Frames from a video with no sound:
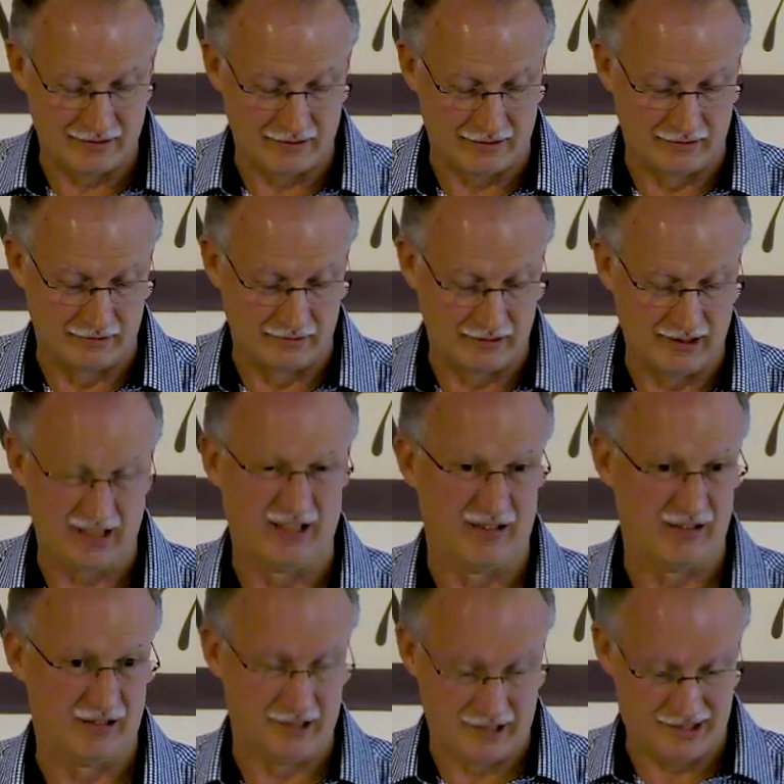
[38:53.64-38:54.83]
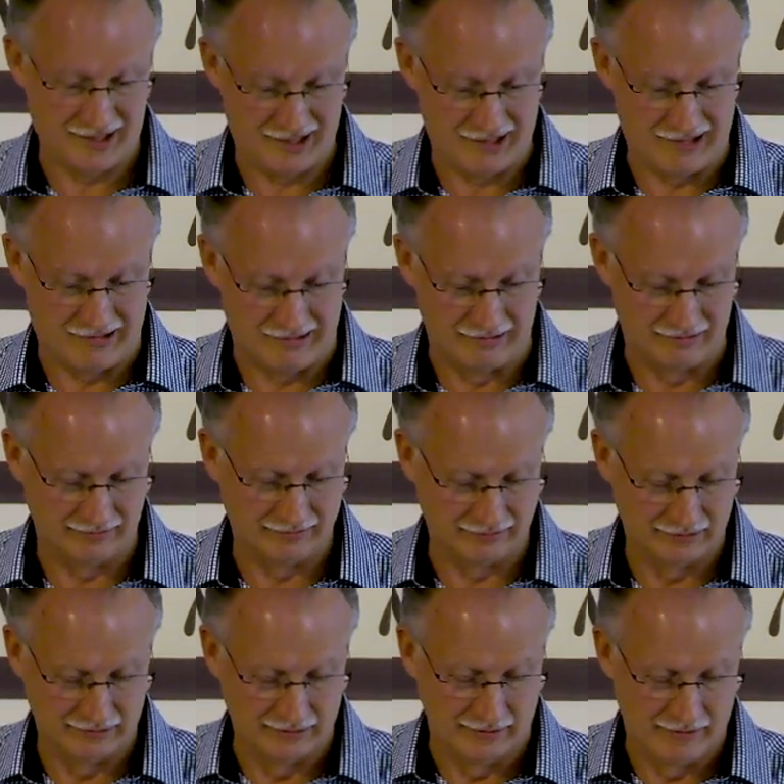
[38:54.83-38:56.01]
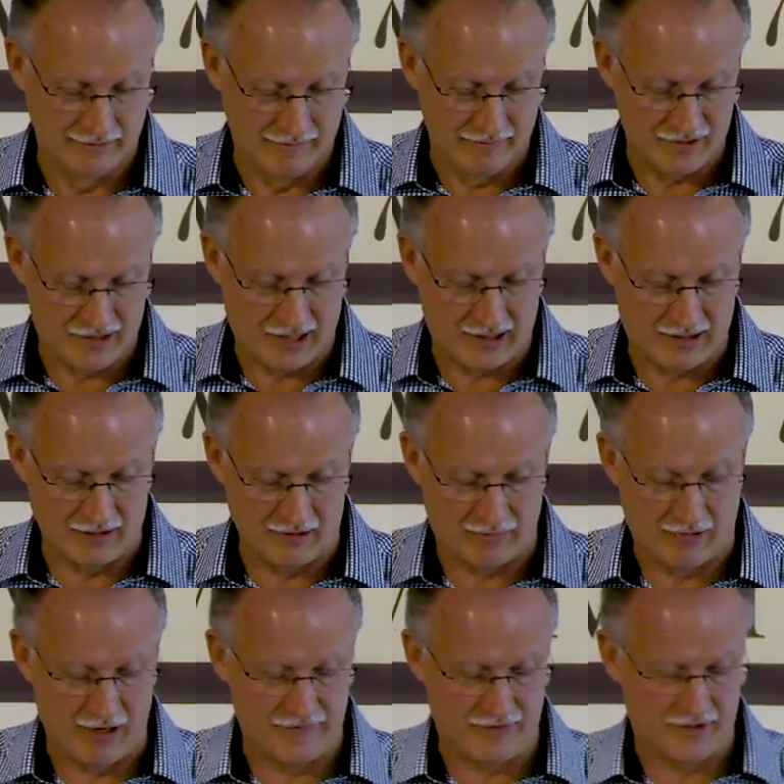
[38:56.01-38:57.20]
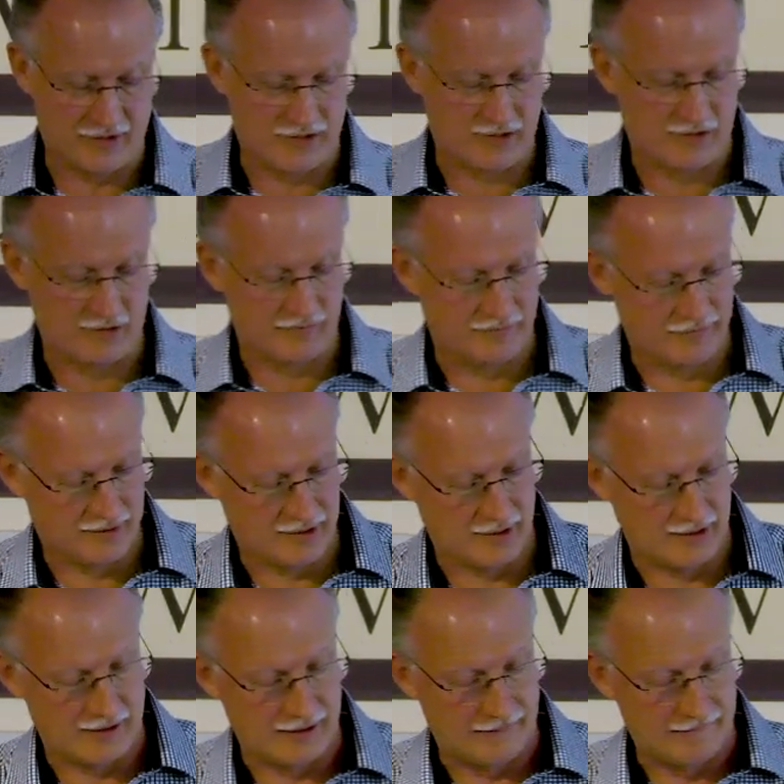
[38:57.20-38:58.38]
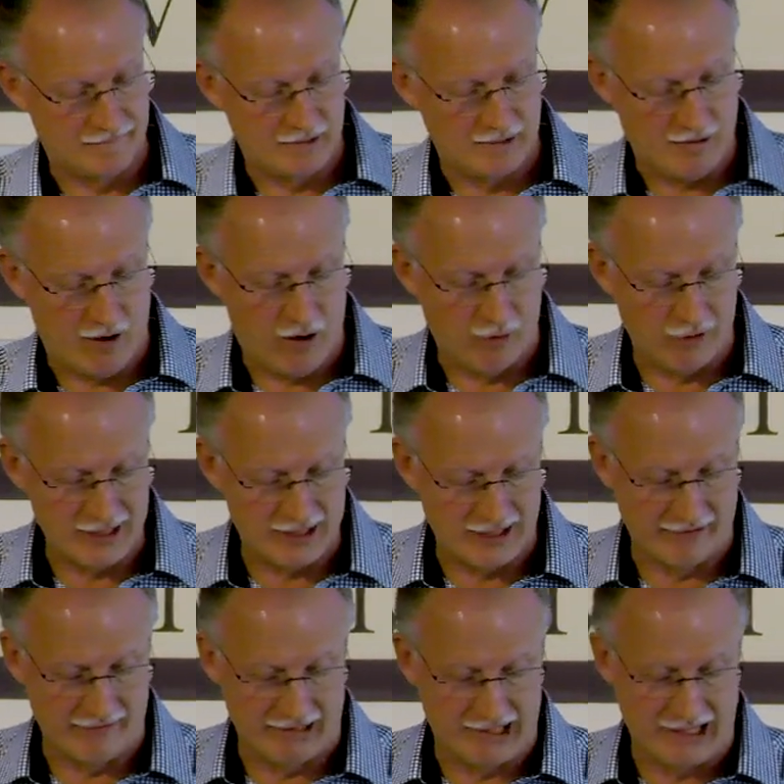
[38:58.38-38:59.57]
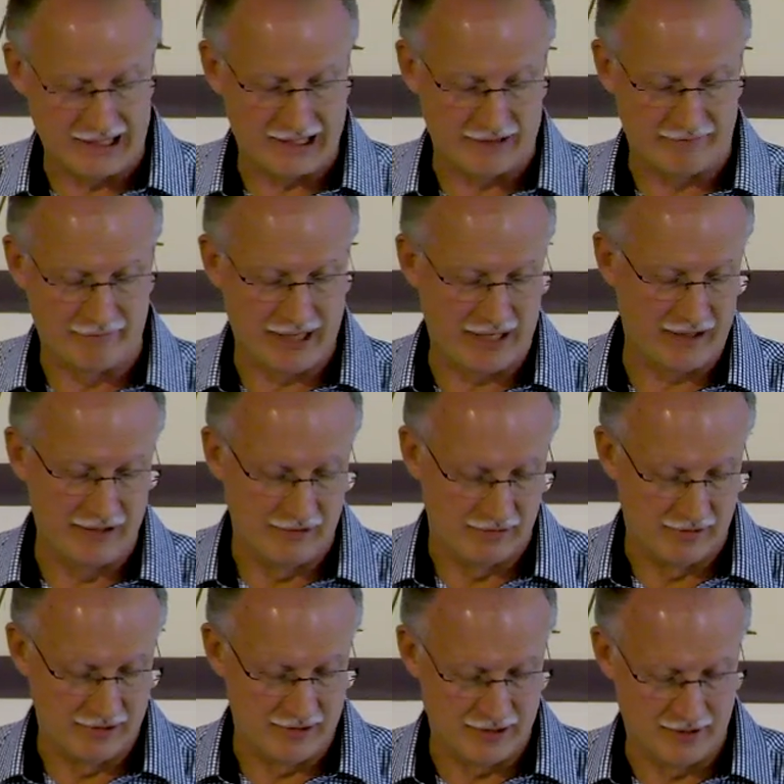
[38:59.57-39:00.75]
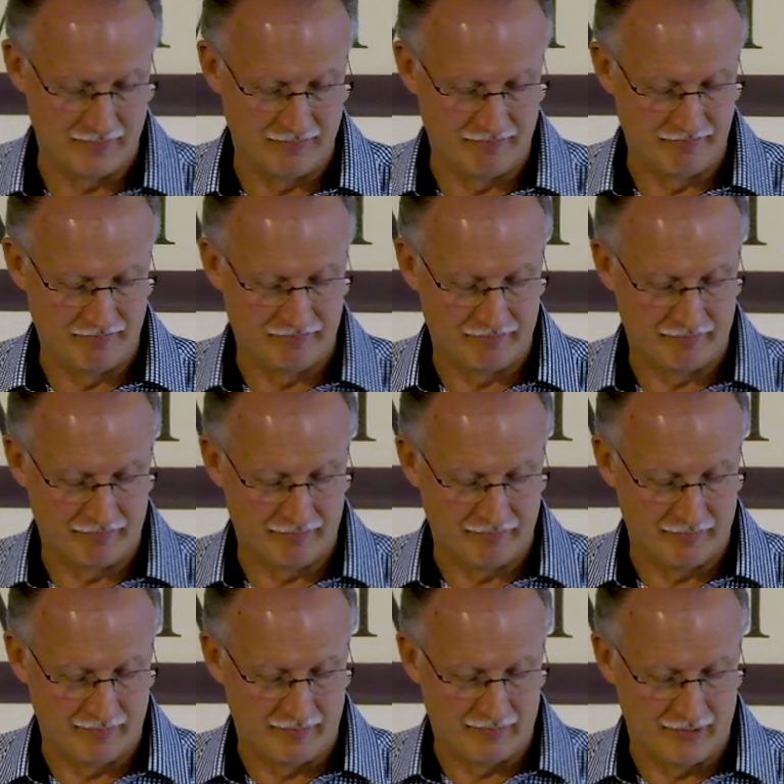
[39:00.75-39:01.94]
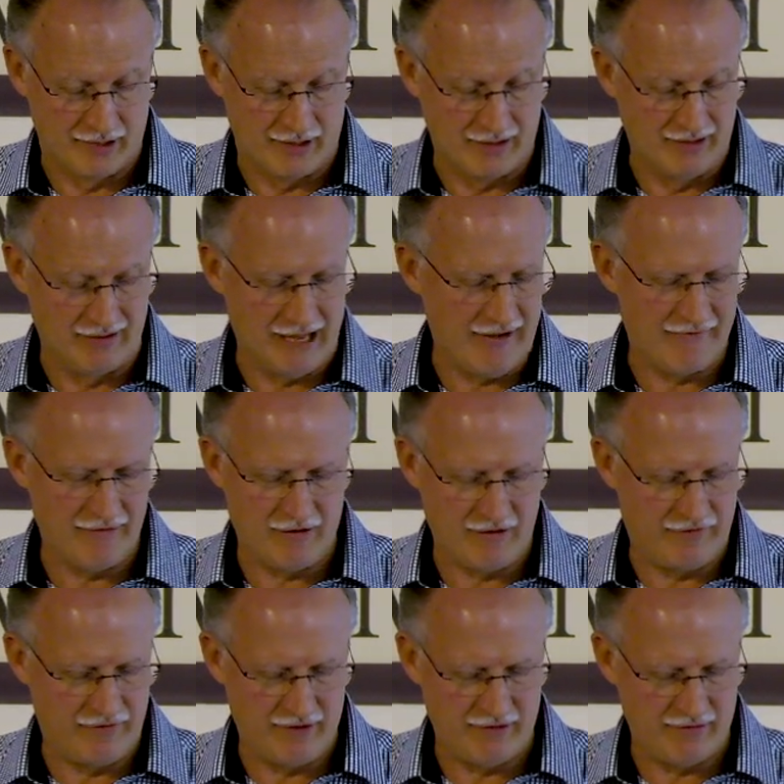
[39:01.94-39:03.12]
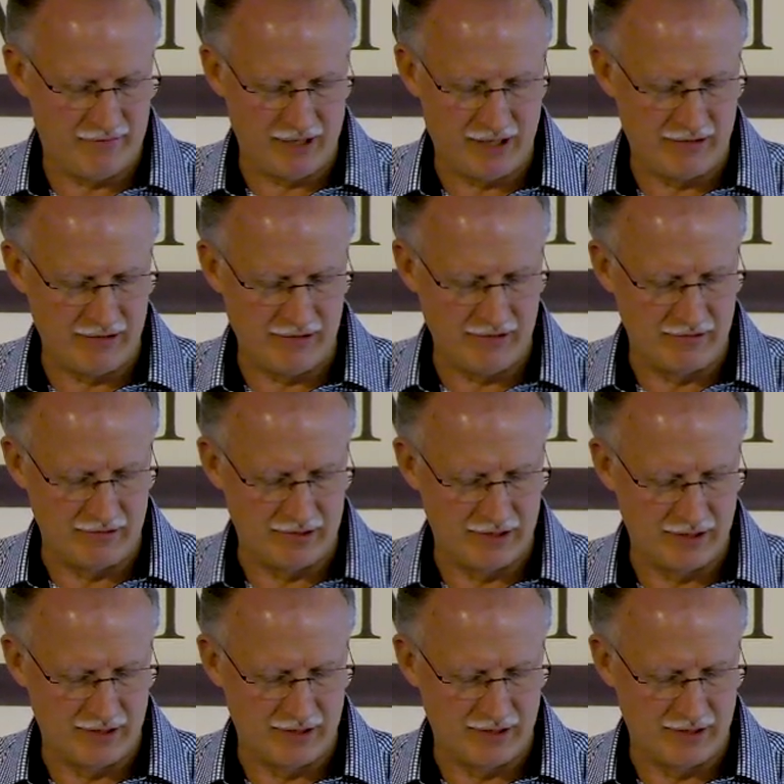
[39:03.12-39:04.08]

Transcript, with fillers: So, you know, it's, it's all secular prophets today always have lots of bad news. He'll have no fear of bad news.